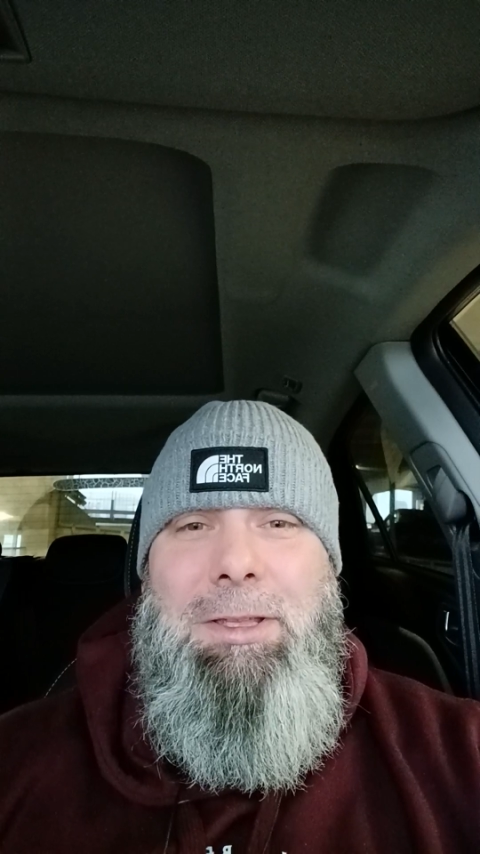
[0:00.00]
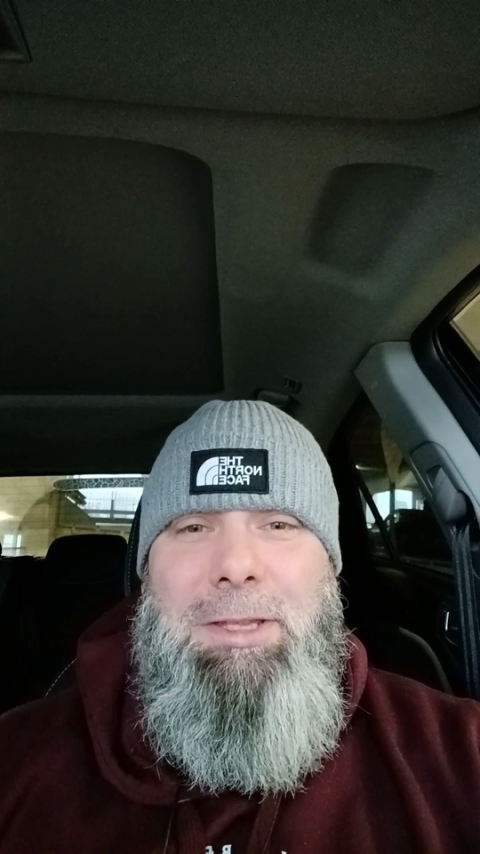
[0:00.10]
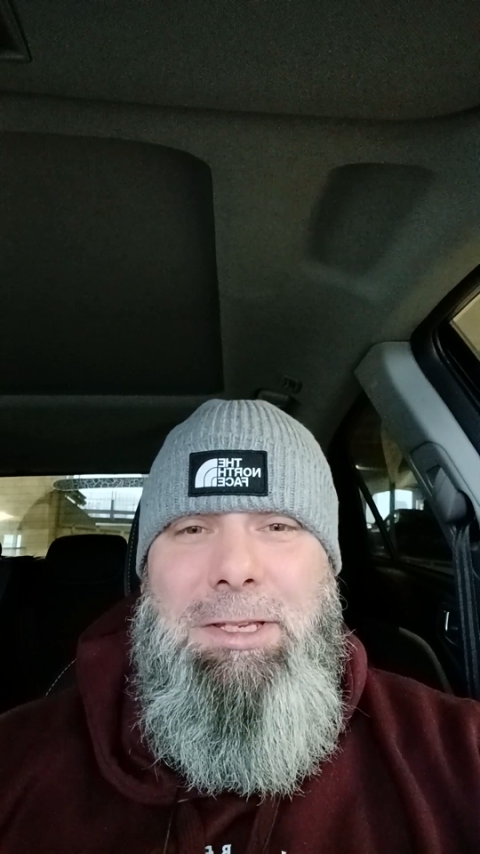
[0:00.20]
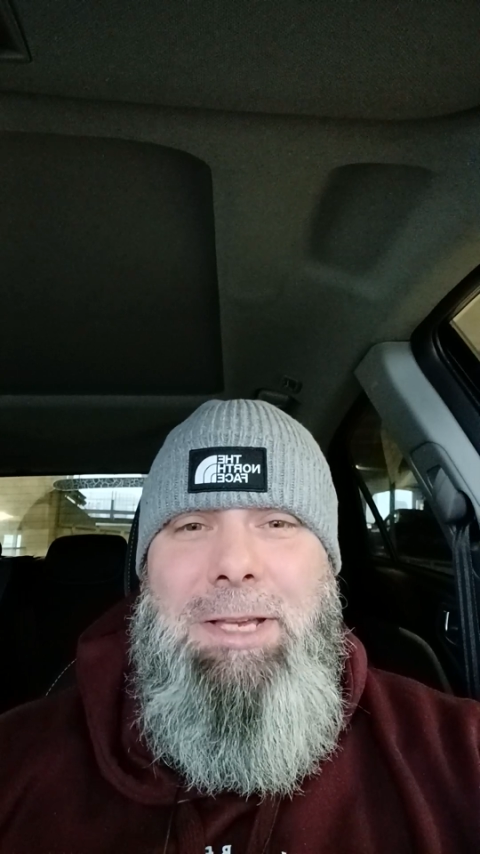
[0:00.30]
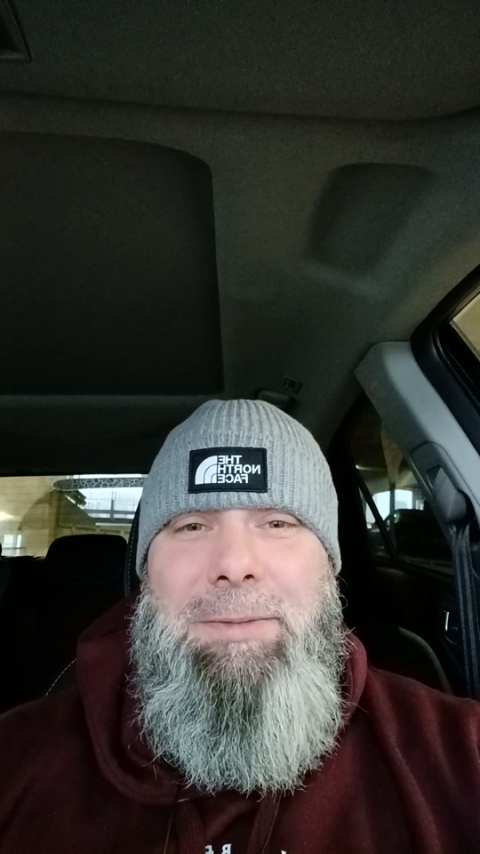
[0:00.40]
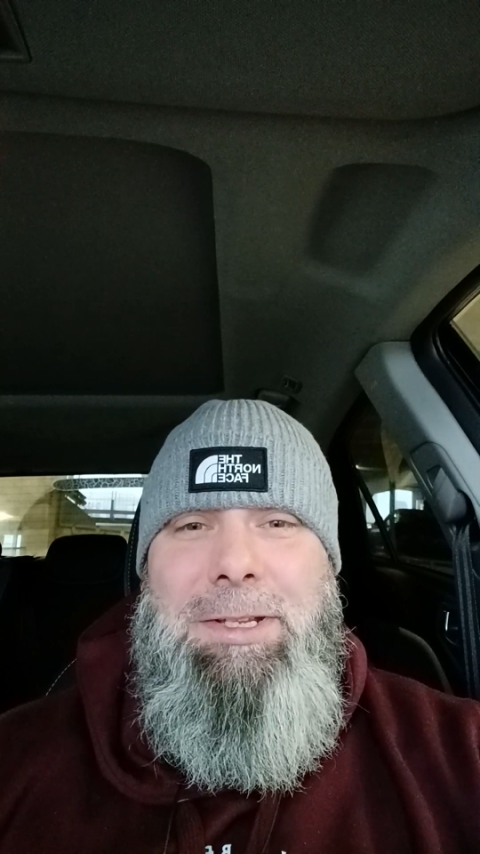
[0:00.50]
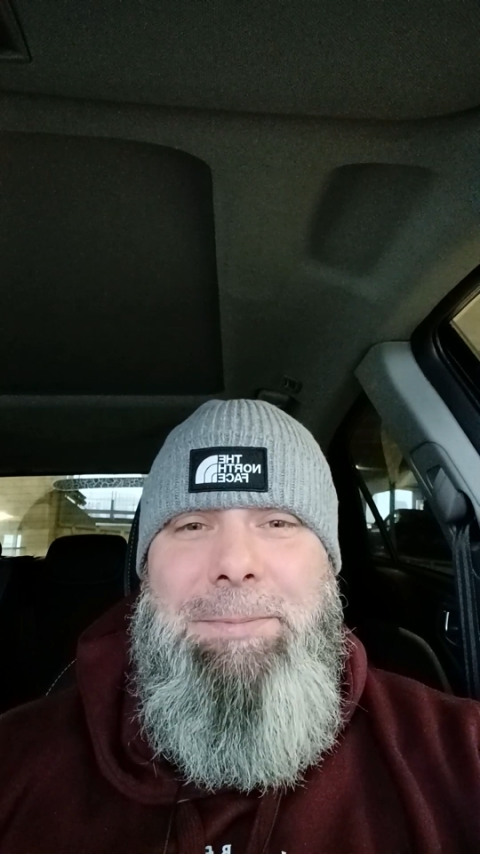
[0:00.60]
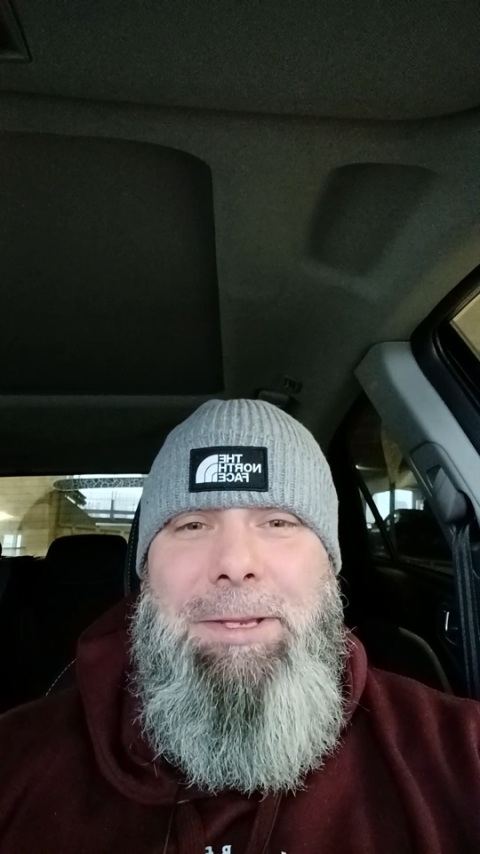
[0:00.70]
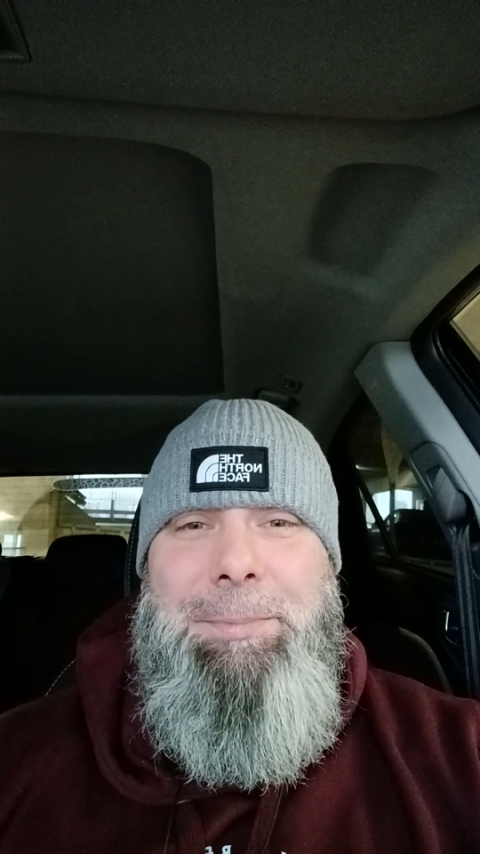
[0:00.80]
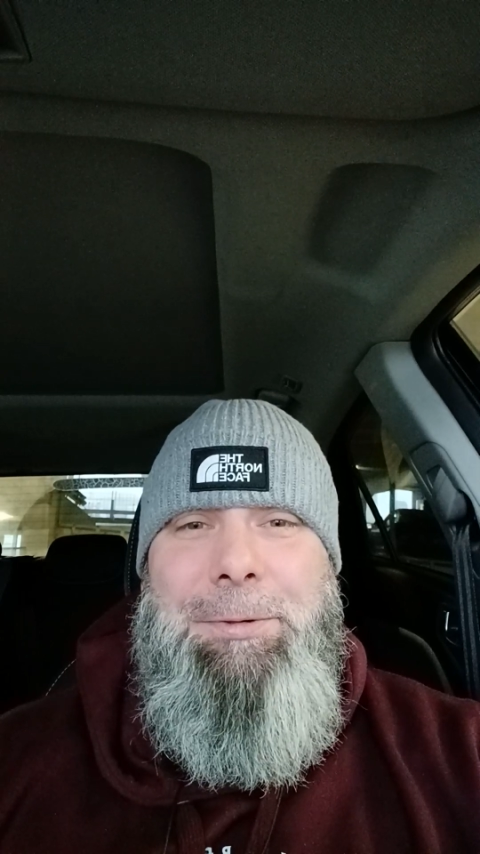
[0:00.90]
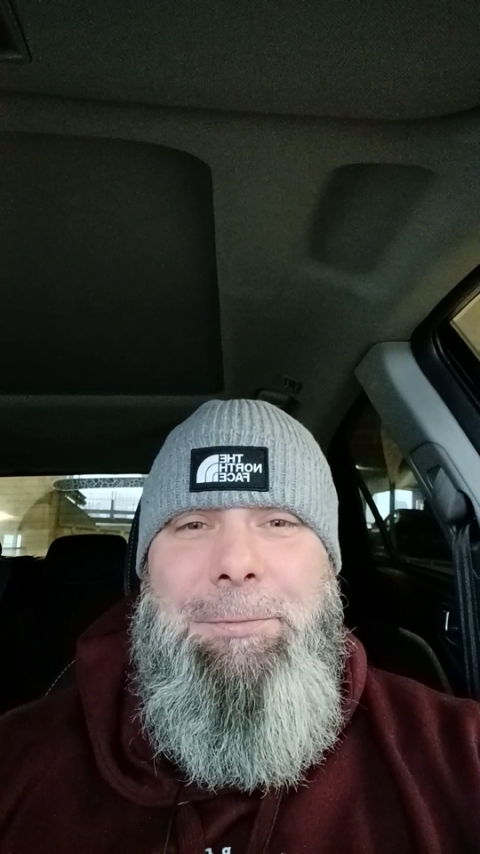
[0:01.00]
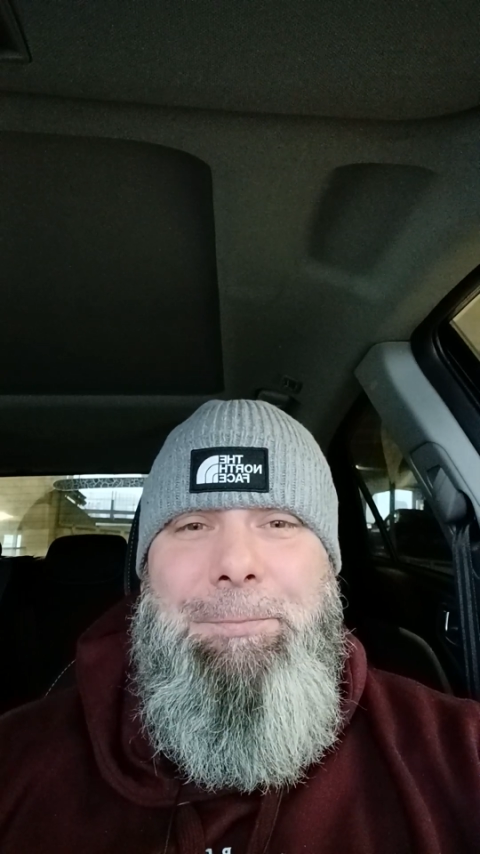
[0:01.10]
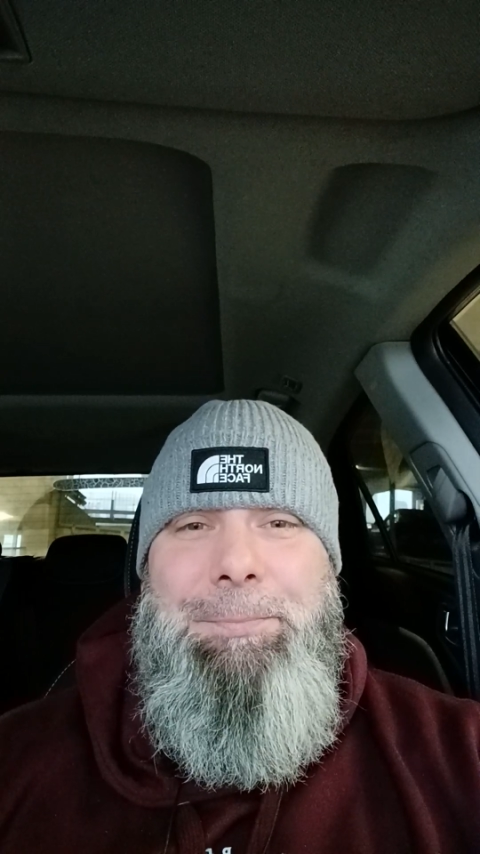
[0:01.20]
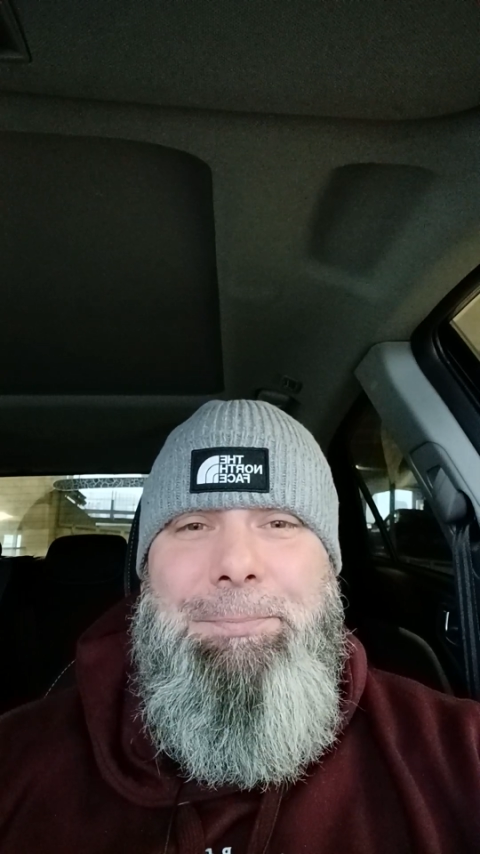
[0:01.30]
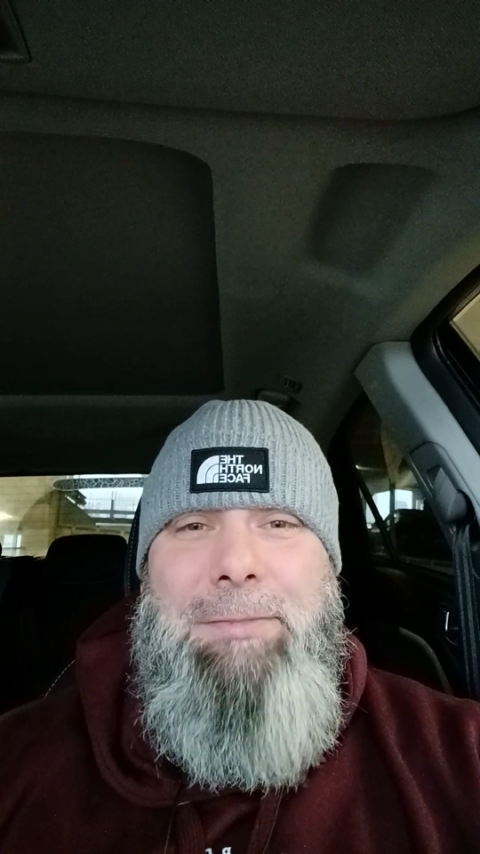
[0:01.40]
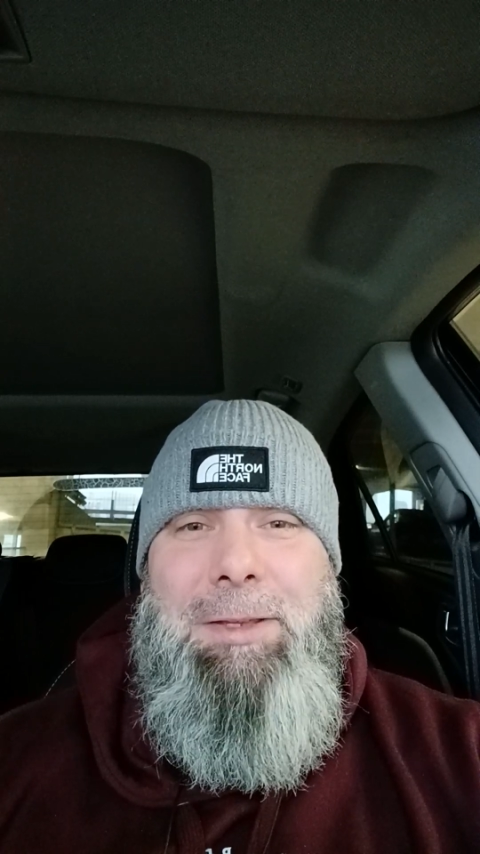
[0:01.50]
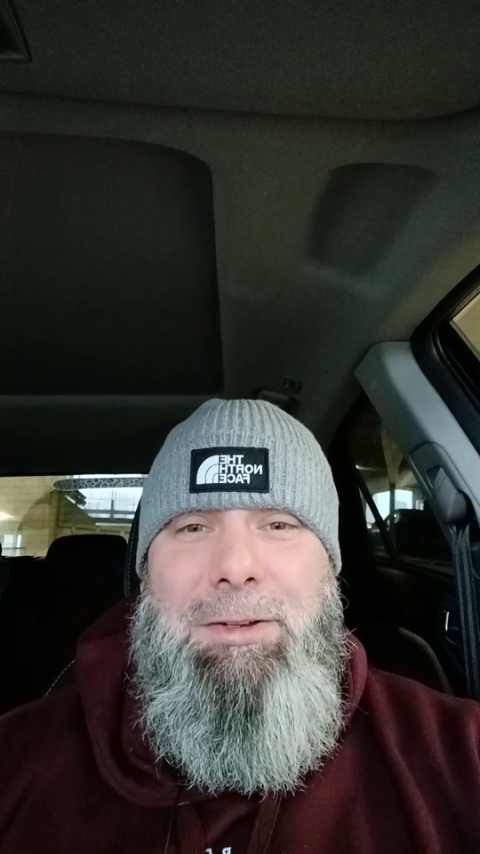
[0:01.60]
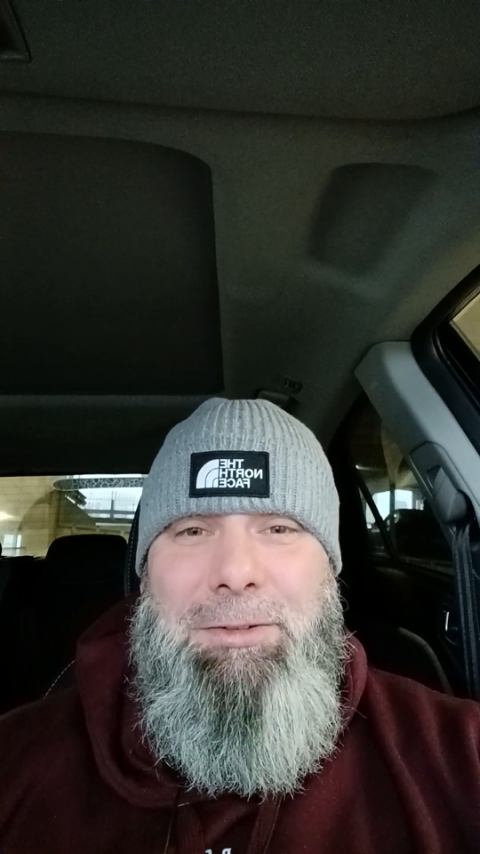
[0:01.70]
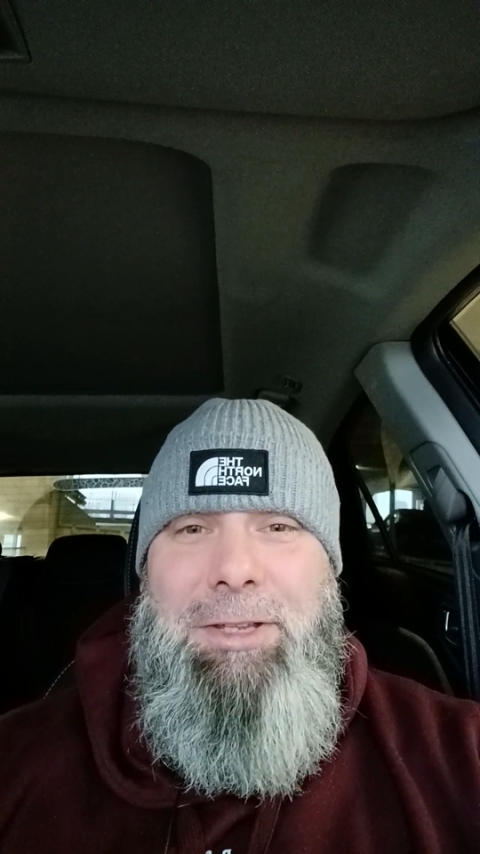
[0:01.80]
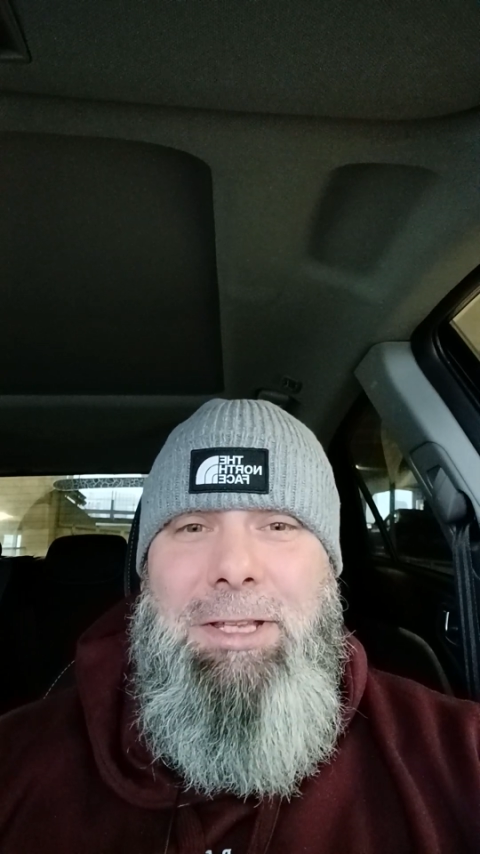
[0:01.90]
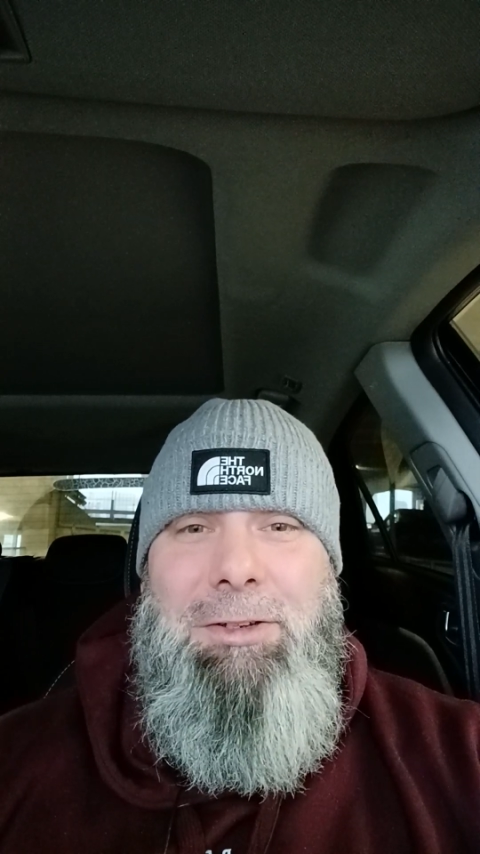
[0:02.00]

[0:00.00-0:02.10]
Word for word: the Yemeni people because they're